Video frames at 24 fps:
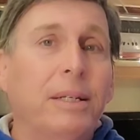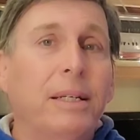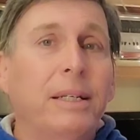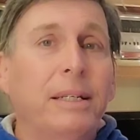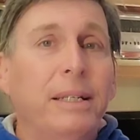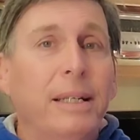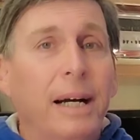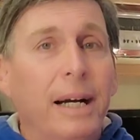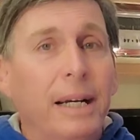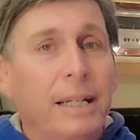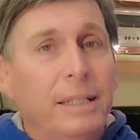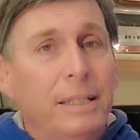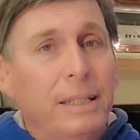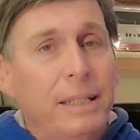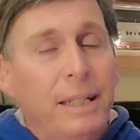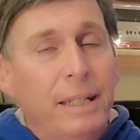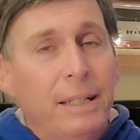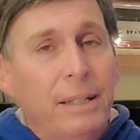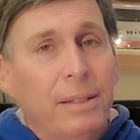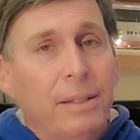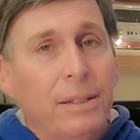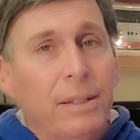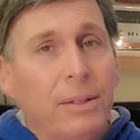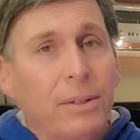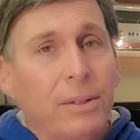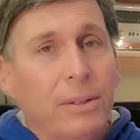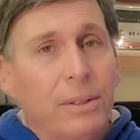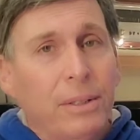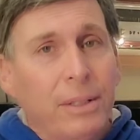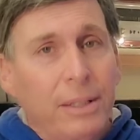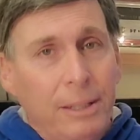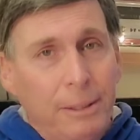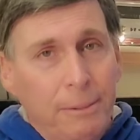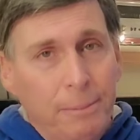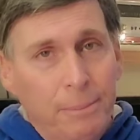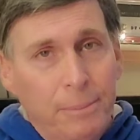In
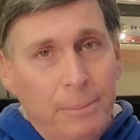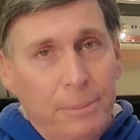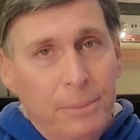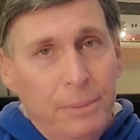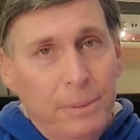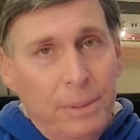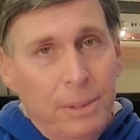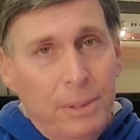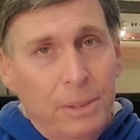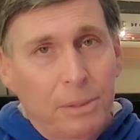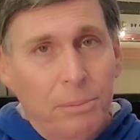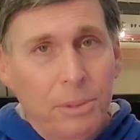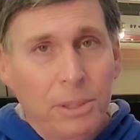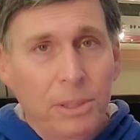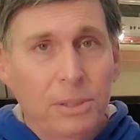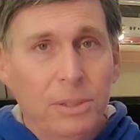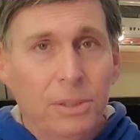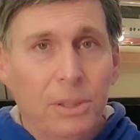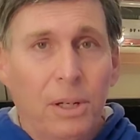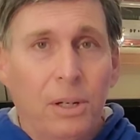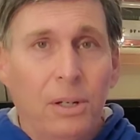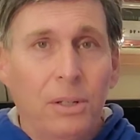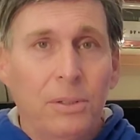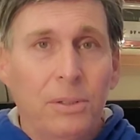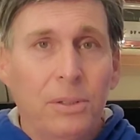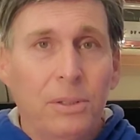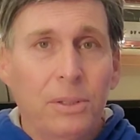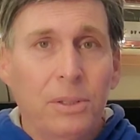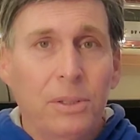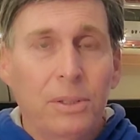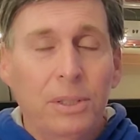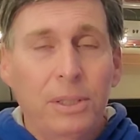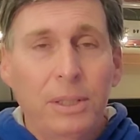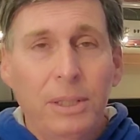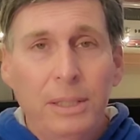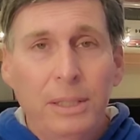1930, as a result
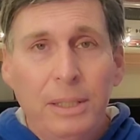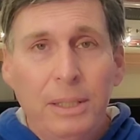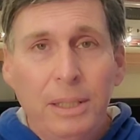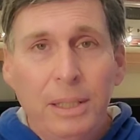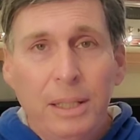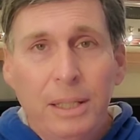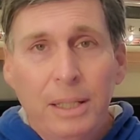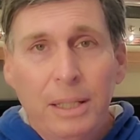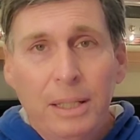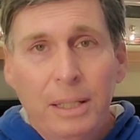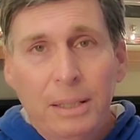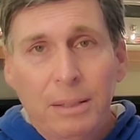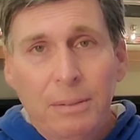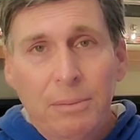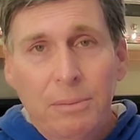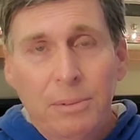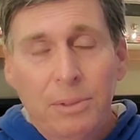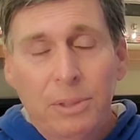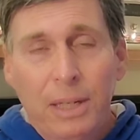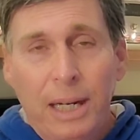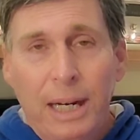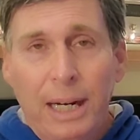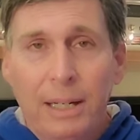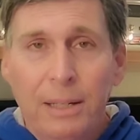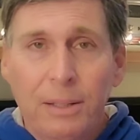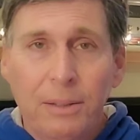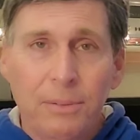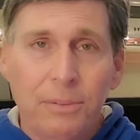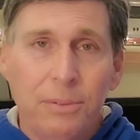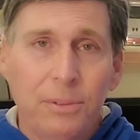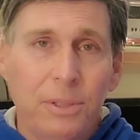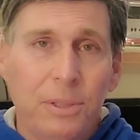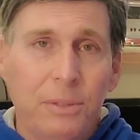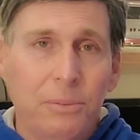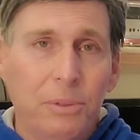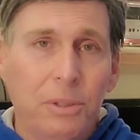of the
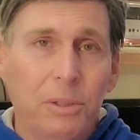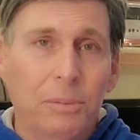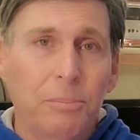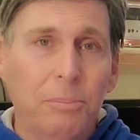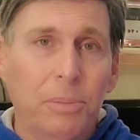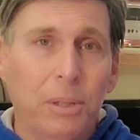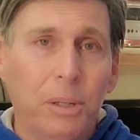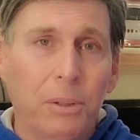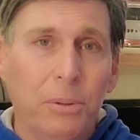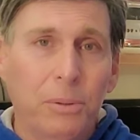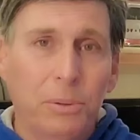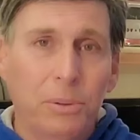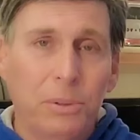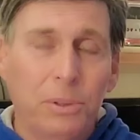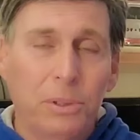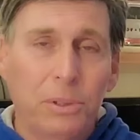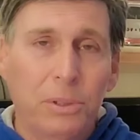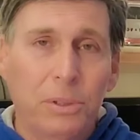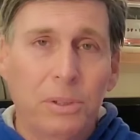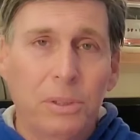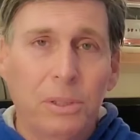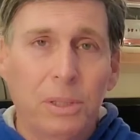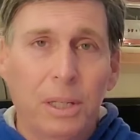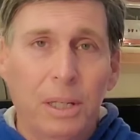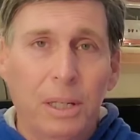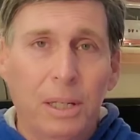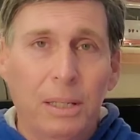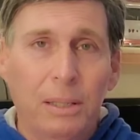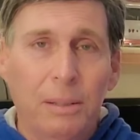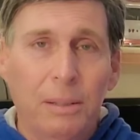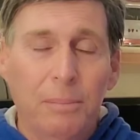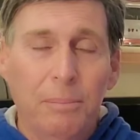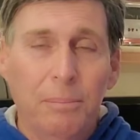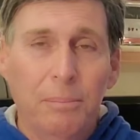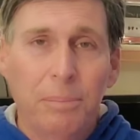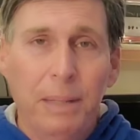tariffs that were imposed
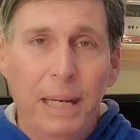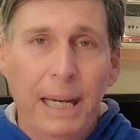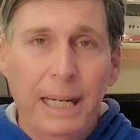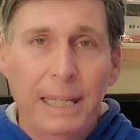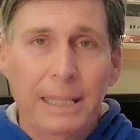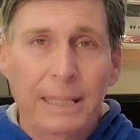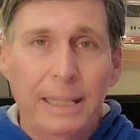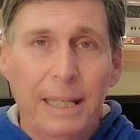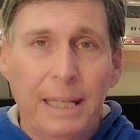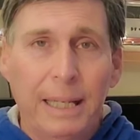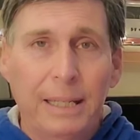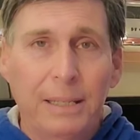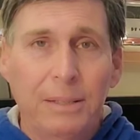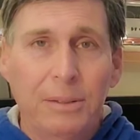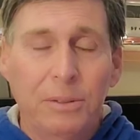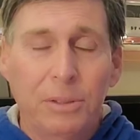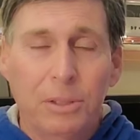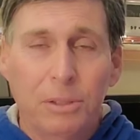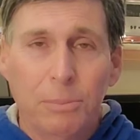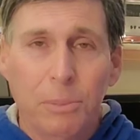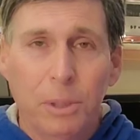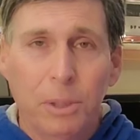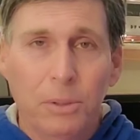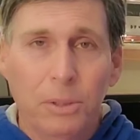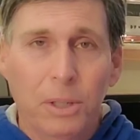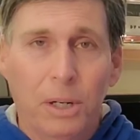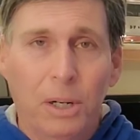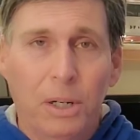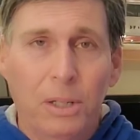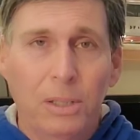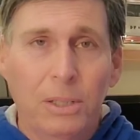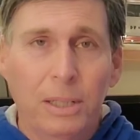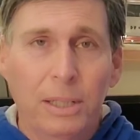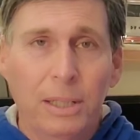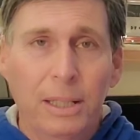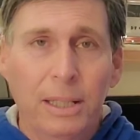back then,
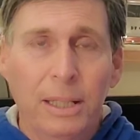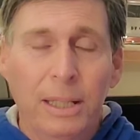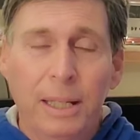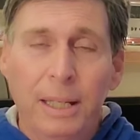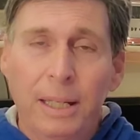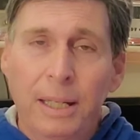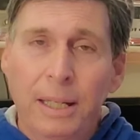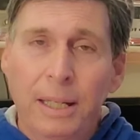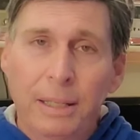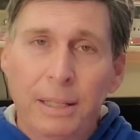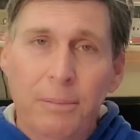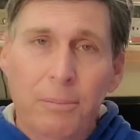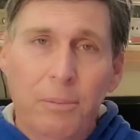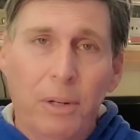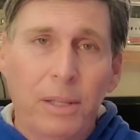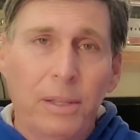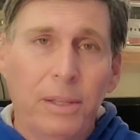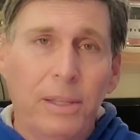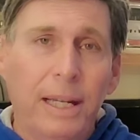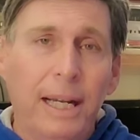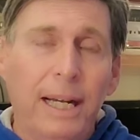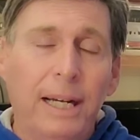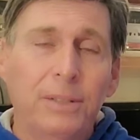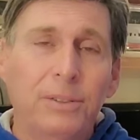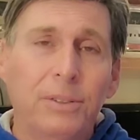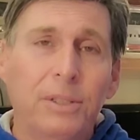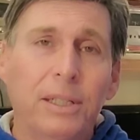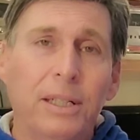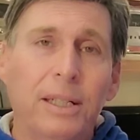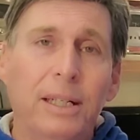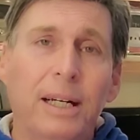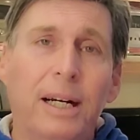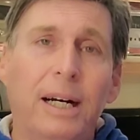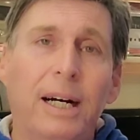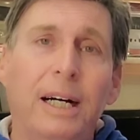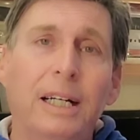Smoot-Hawley, 1,000
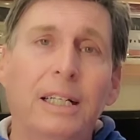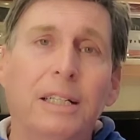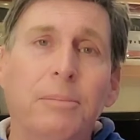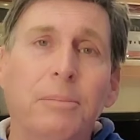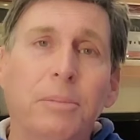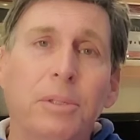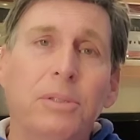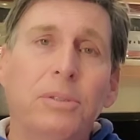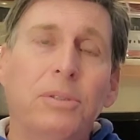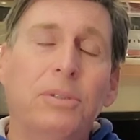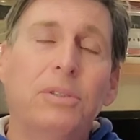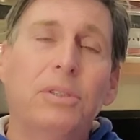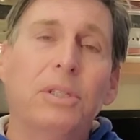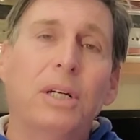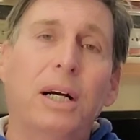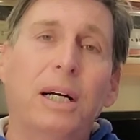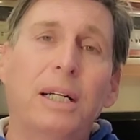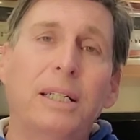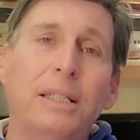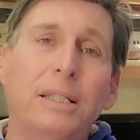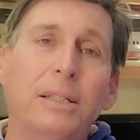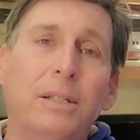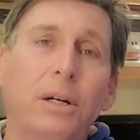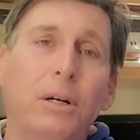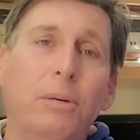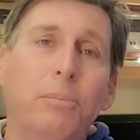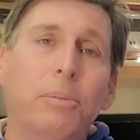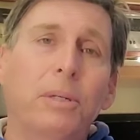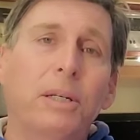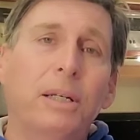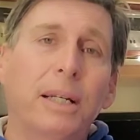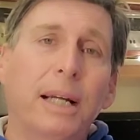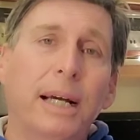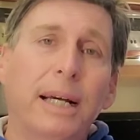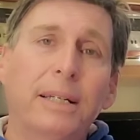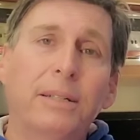economists signed an
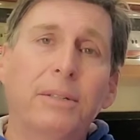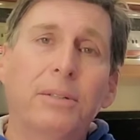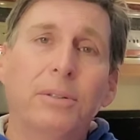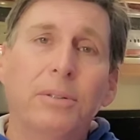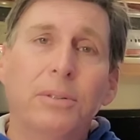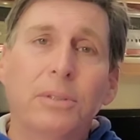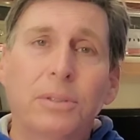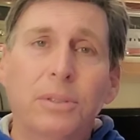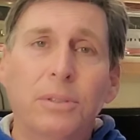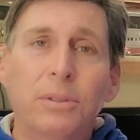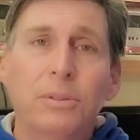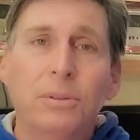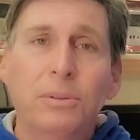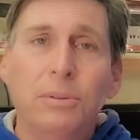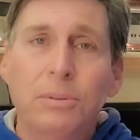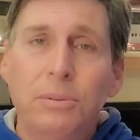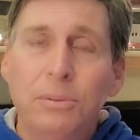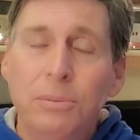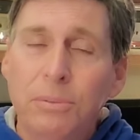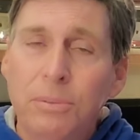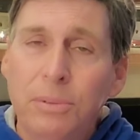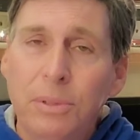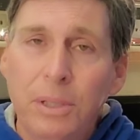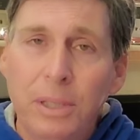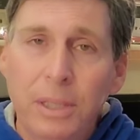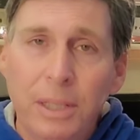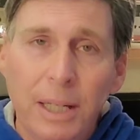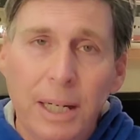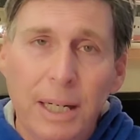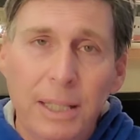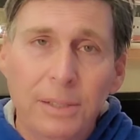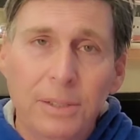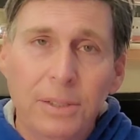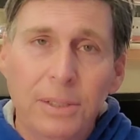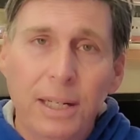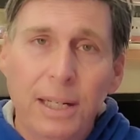open letter to the
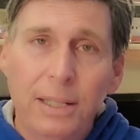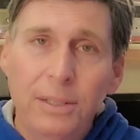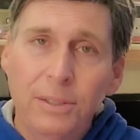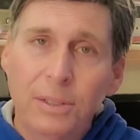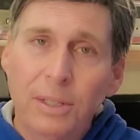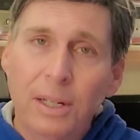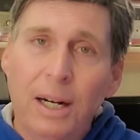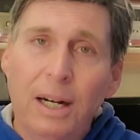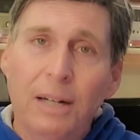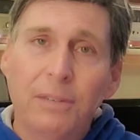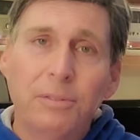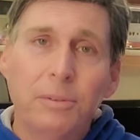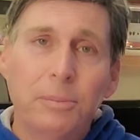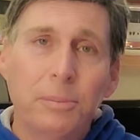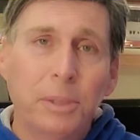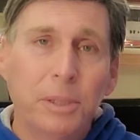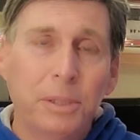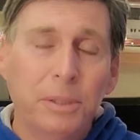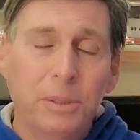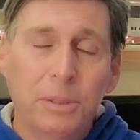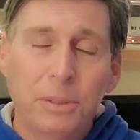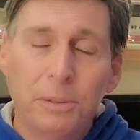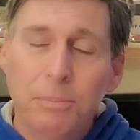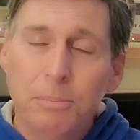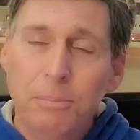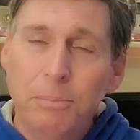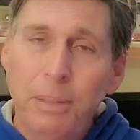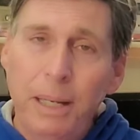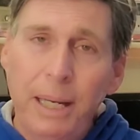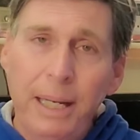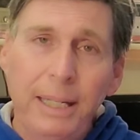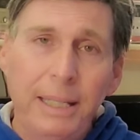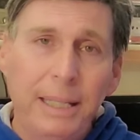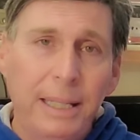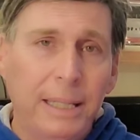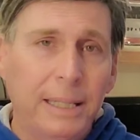United States government, just
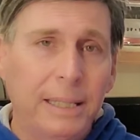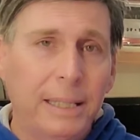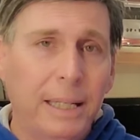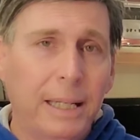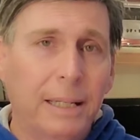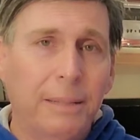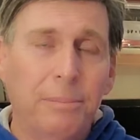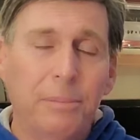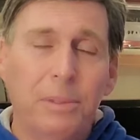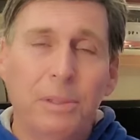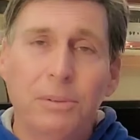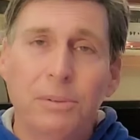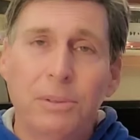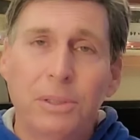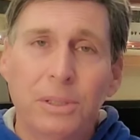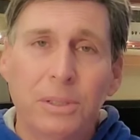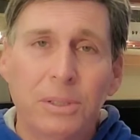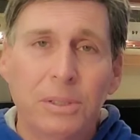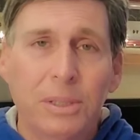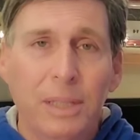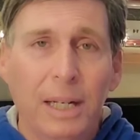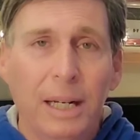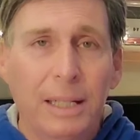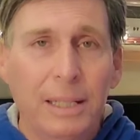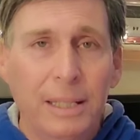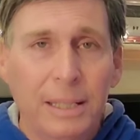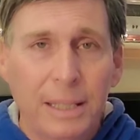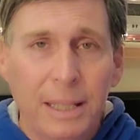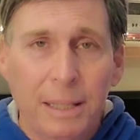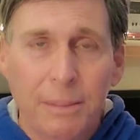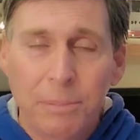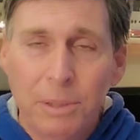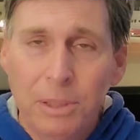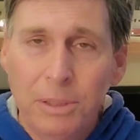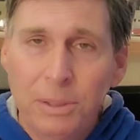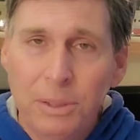begging them, just telling
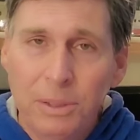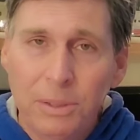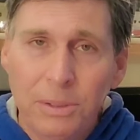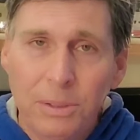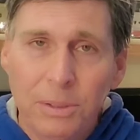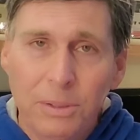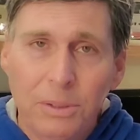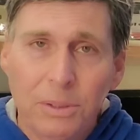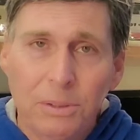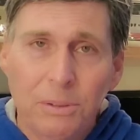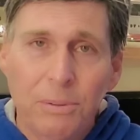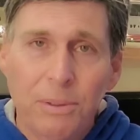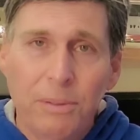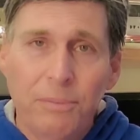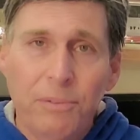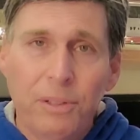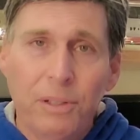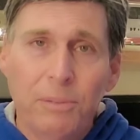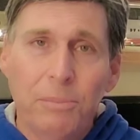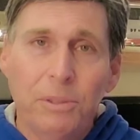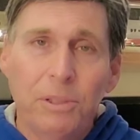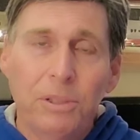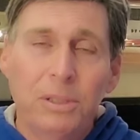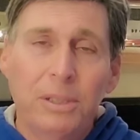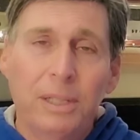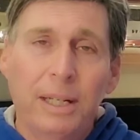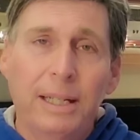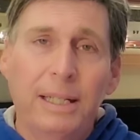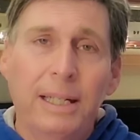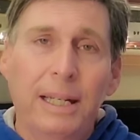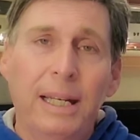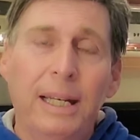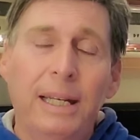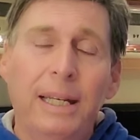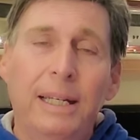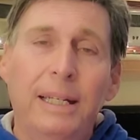them this is a terrific
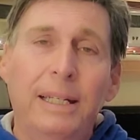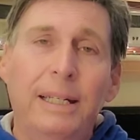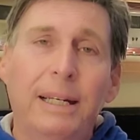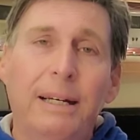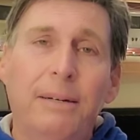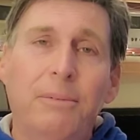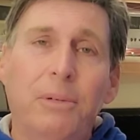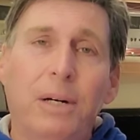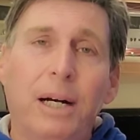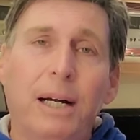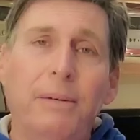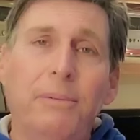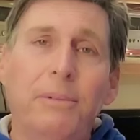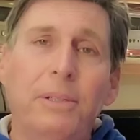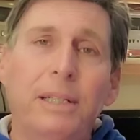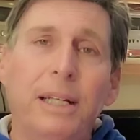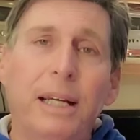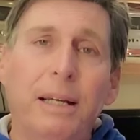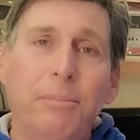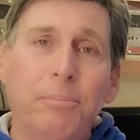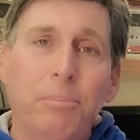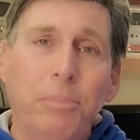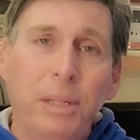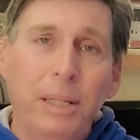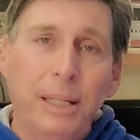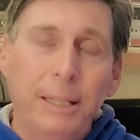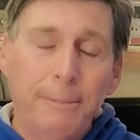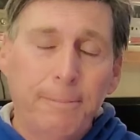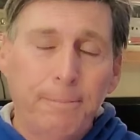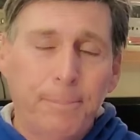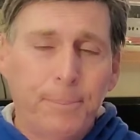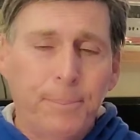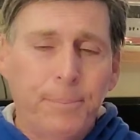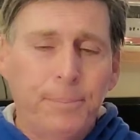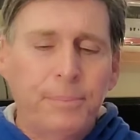mistake. Now, why would that be?